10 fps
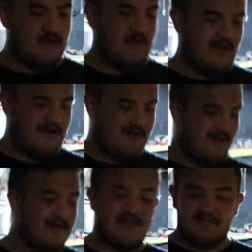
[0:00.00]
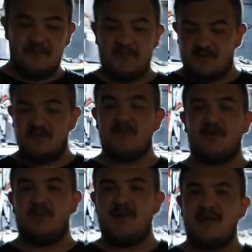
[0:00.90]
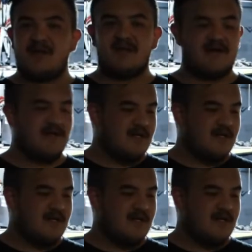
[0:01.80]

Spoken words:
and that's because we put all the bedding in there.